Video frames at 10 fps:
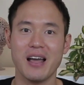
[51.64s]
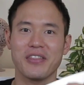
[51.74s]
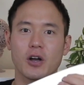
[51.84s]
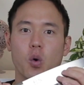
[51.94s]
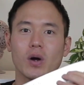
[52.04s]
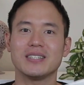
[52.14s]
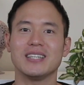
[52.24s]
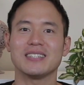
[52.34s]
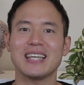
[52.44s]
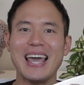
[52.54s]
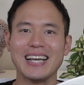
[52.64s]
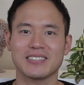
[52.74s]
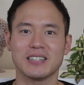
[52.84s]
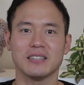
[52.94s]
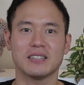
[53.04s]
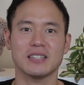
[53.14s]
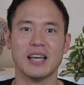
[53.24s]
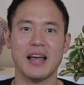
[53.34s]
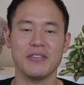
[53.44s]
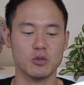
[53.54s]
the quality is excellent
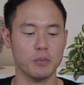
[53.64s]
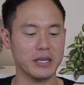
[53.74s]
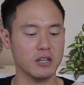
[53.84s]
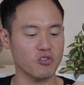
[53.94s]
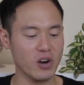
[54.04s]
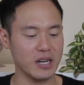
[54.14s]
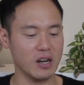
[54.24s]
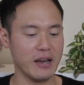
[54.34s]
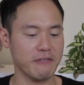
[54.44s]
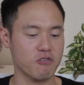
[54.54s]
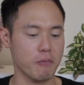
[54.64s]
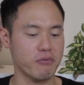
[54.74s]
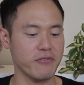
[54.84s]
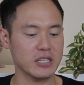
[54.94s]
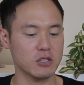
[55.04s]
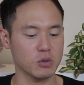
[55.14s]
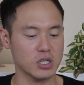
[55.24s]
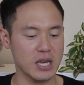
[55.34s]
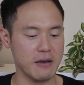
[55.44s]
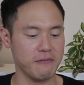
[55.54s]
and this will make a great knife for a professional
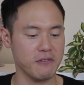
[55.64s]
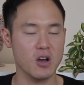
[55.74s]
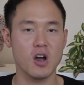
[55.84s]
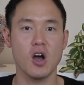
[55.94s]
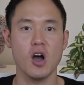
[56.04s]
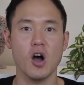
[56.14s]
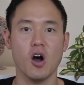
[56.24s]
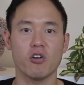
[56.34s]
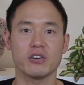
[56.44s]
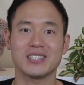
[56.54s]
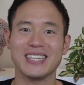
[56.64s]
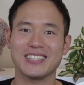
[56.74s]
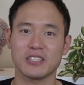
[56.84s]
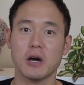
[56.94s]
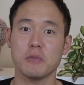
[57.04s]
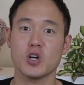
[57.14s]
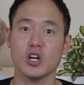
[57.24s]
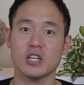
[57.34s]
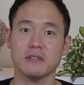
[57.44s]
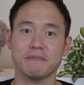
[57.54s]
chef or a seasoned home
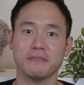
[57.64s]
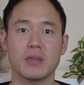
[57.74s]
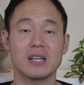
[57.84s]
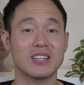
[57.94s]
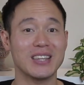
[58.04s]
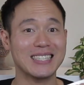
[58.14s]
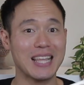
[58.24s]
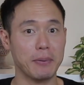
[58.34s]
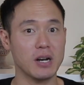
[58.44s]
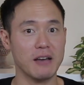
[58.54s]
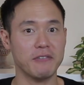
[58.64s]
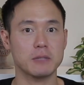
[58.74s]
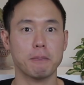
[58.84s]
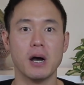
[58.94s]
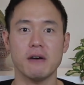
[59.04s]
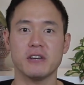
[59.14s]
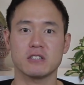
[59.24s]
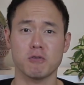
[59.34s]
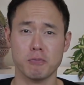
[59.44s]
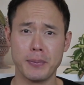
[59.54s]
cook. So this Deba knife is perfect
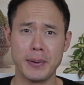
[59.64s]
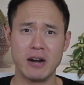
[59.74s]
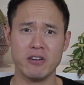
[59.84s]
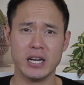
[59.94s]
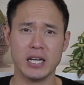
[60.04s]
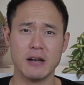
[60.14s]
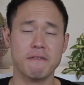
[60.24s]
for preparing